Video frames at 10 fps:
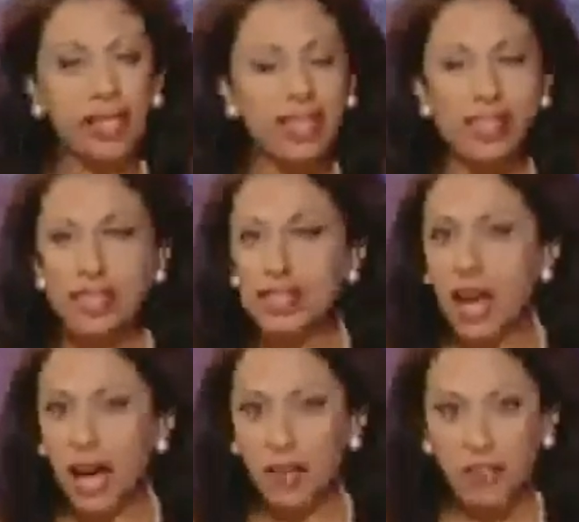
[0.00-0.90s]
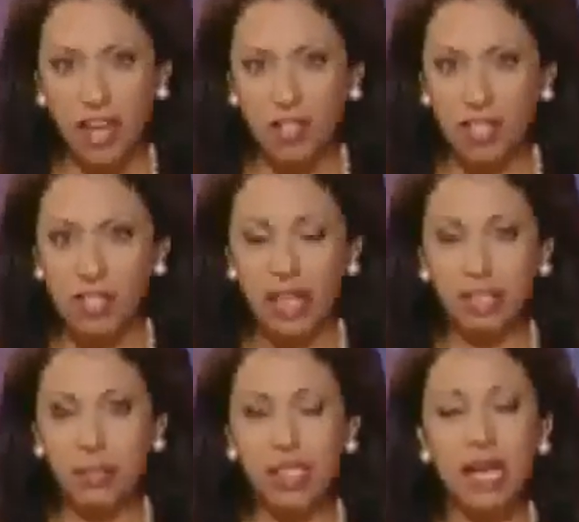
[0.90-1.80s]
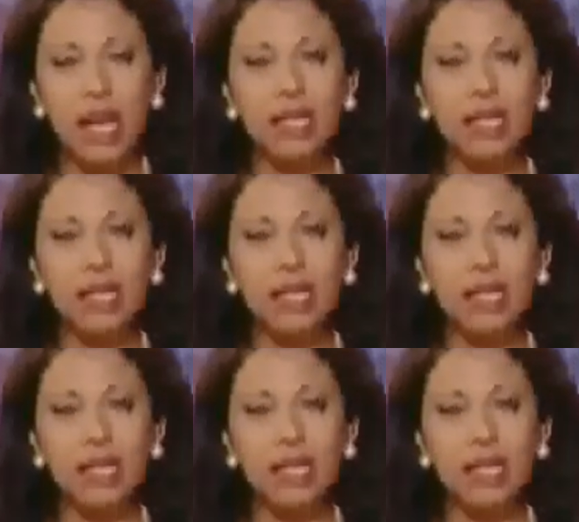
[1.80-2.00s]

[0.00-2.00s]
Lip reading: This is not a fashion statement.